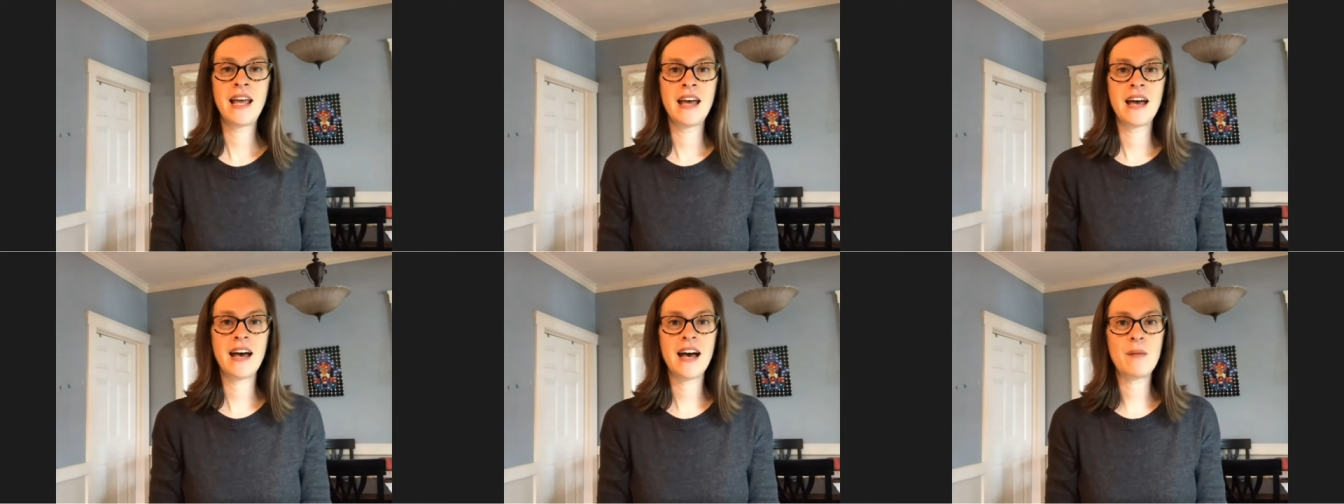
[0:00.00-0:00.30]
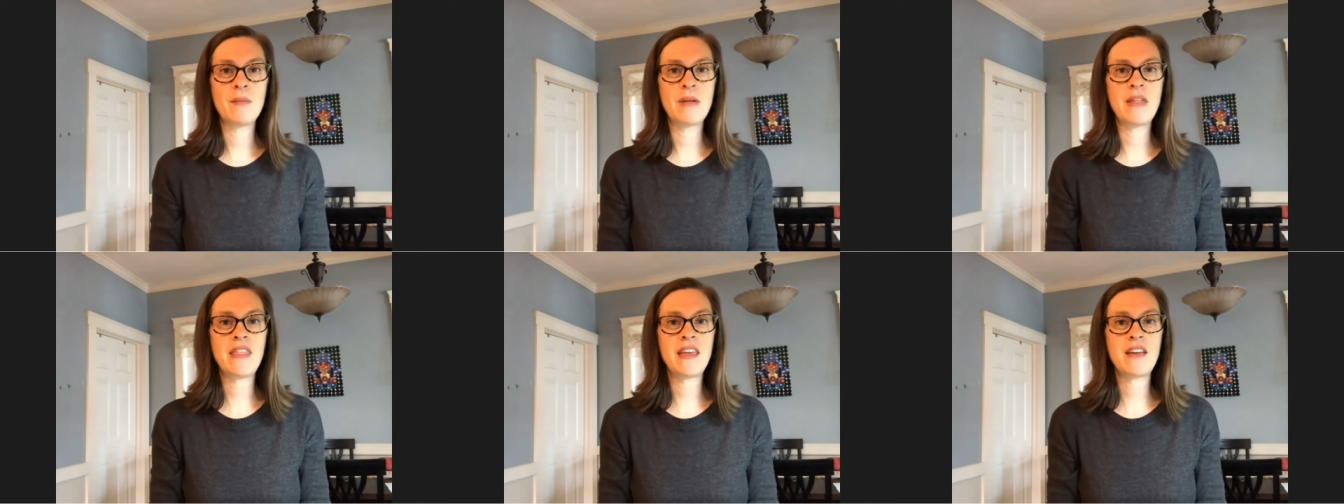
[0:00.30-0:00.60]

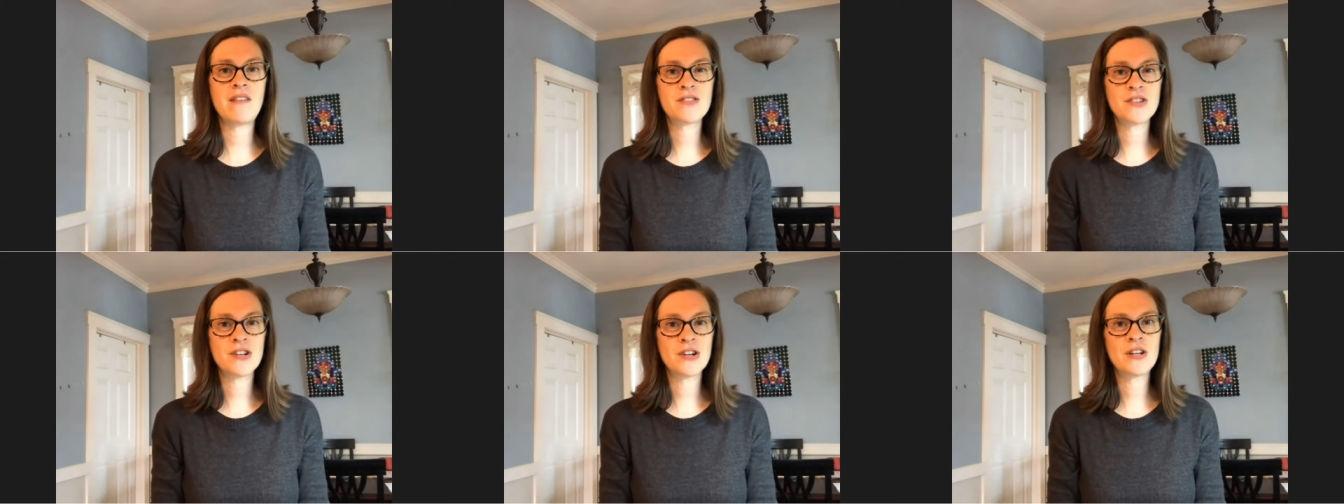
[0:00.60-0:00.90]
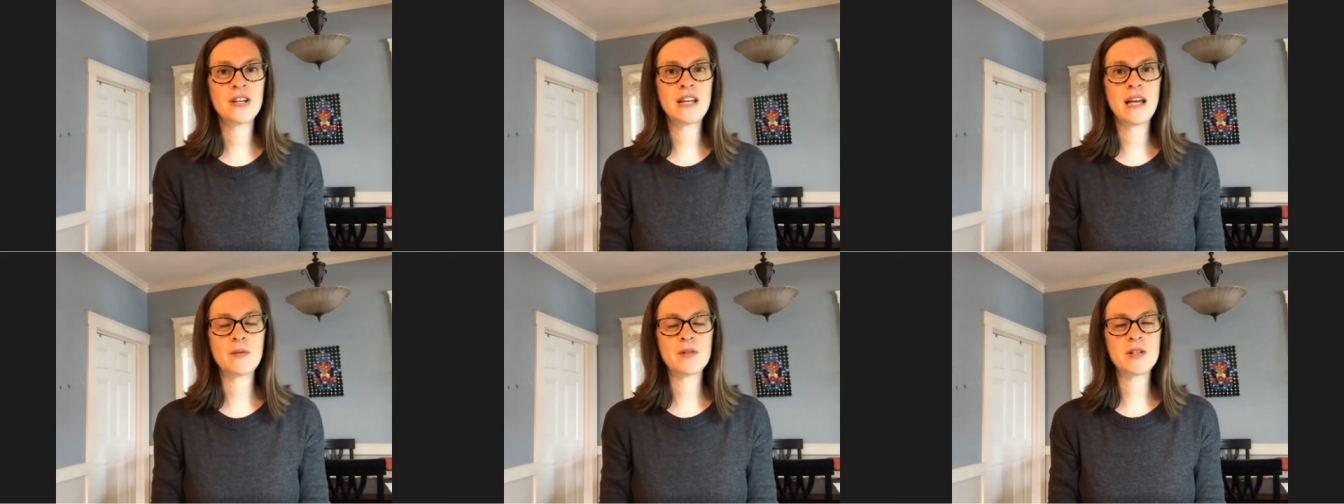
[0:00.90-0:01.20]
Um, and they've
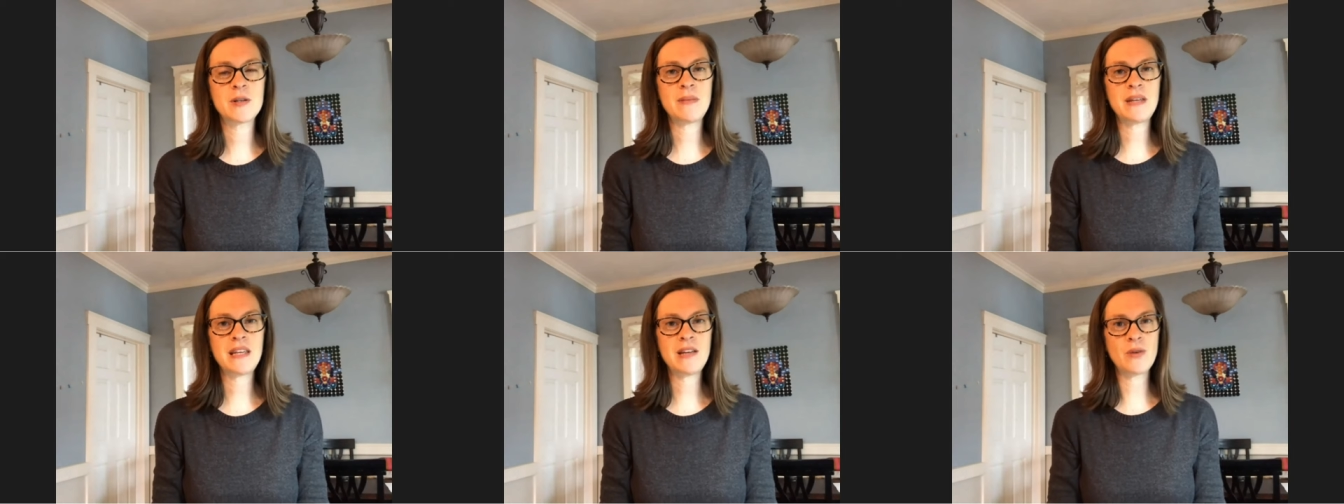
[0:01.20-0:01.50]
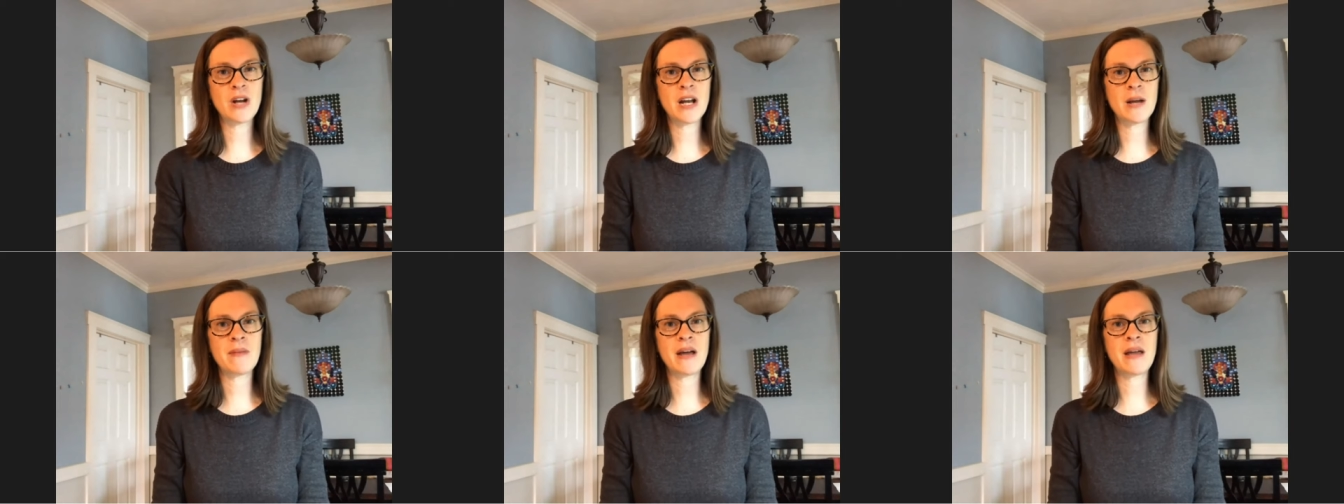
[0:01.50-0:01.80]
turned out to be
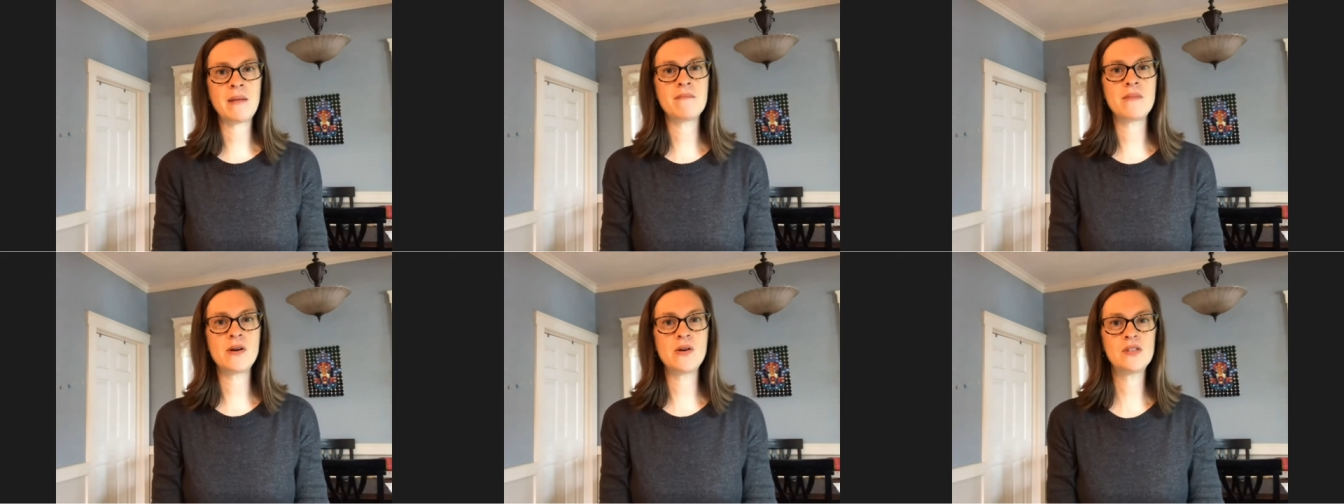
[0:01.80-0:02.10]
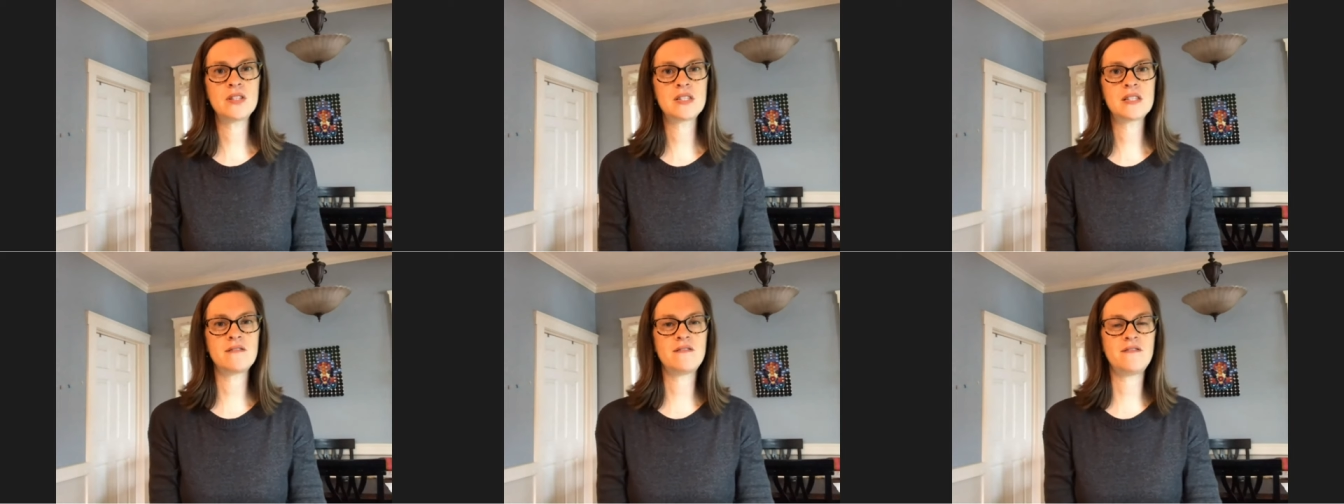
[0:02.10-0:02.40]
one of my
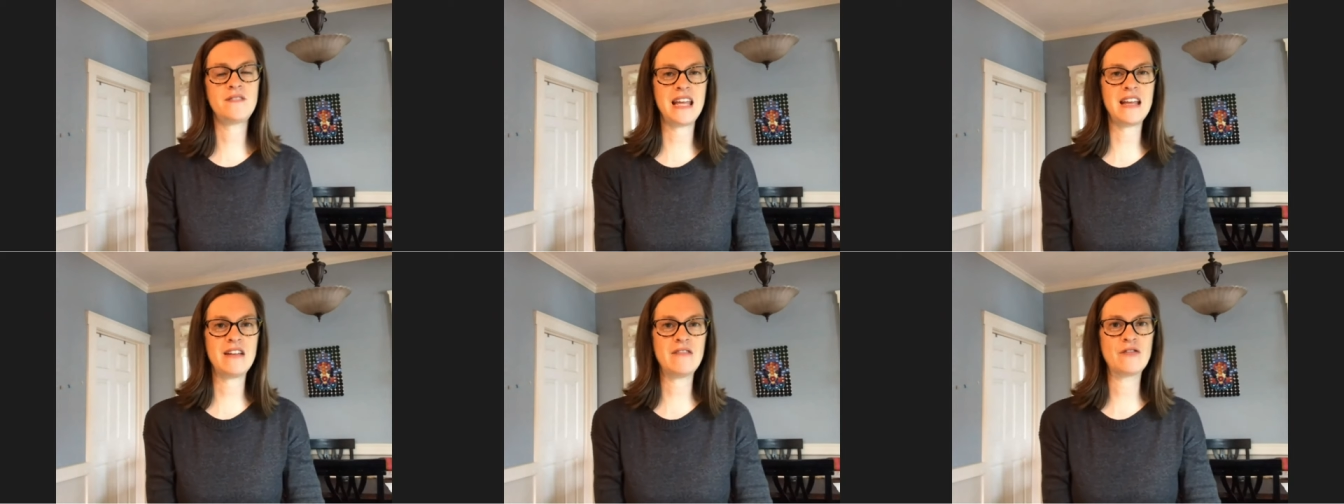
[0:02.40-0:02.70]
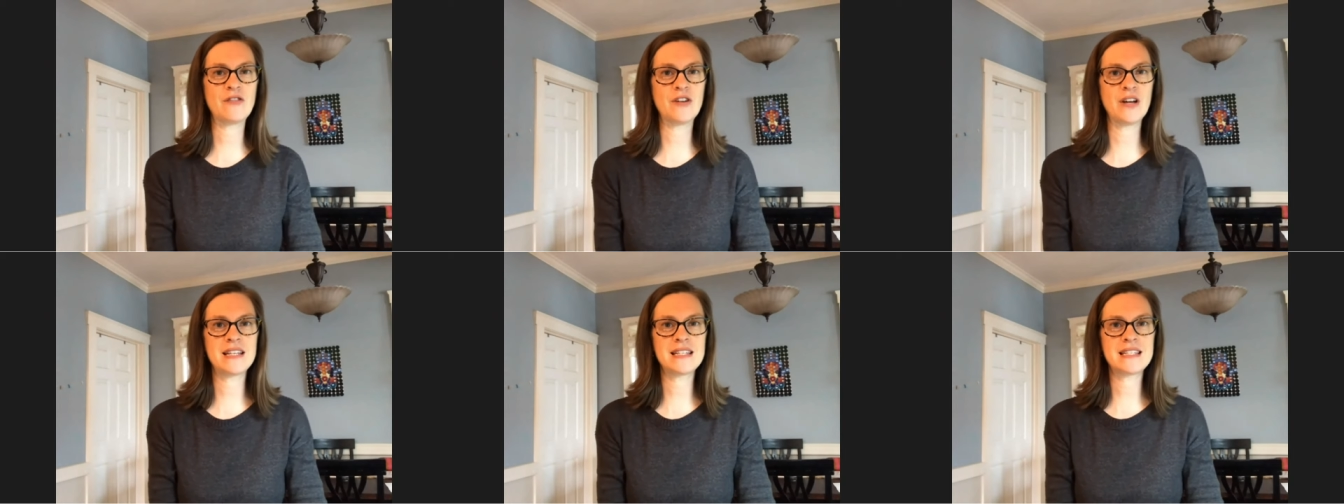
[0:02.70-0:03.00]
most
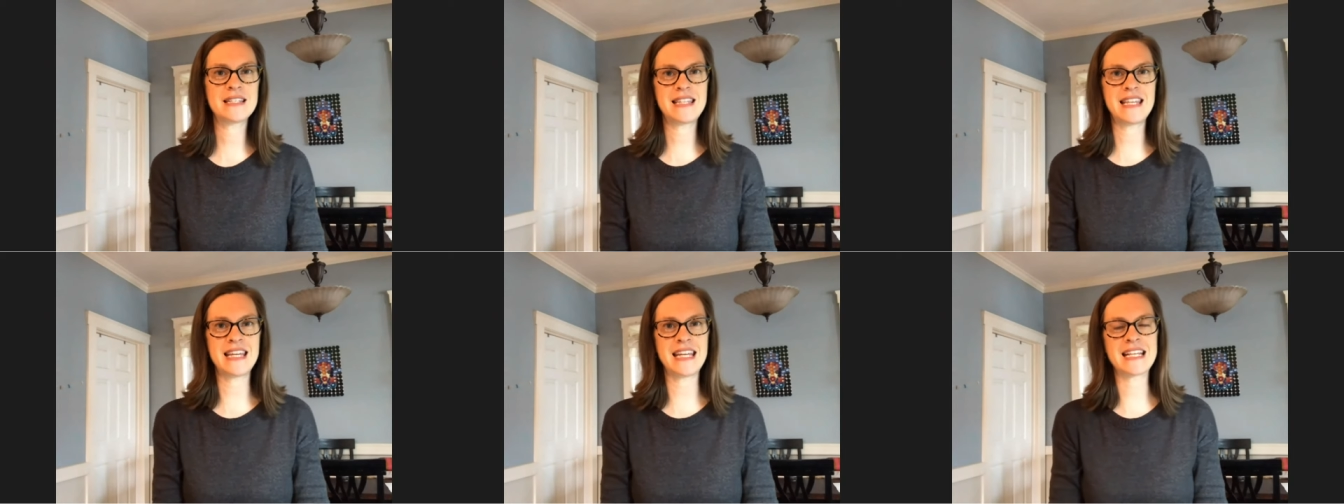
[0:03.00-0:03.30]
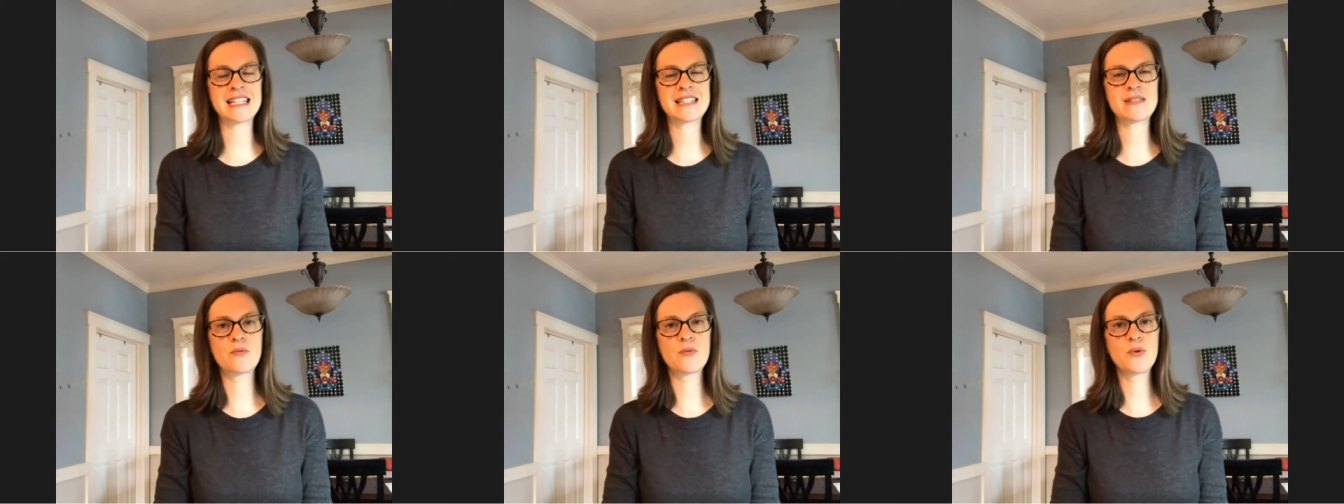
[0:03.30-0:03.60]
favorite things,